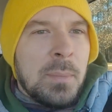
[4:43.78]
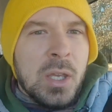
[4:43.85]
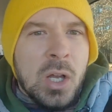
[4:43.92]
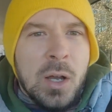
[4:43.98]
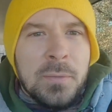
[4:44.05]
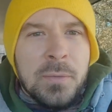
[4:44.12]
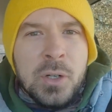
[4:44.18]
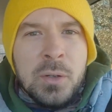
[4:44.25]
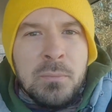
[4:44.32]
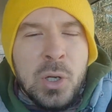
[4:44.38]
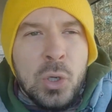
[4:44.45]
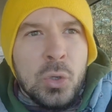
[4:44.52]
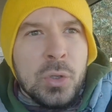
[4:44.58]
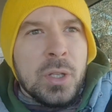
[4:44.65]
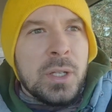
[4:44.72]
offer to
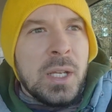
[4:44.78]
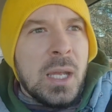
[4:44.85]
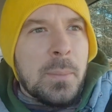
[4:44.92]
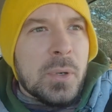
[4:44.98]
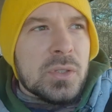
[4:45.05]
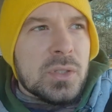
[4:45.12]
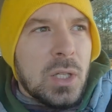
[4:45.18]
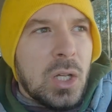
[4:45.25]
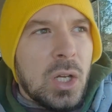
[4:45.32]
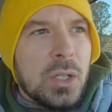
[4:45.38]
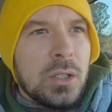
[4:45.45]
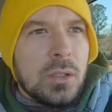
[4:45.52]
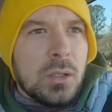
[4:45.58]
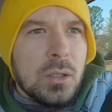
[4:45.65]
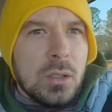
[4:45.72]
mow the neighbor's
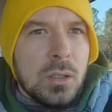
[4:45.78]
lawn,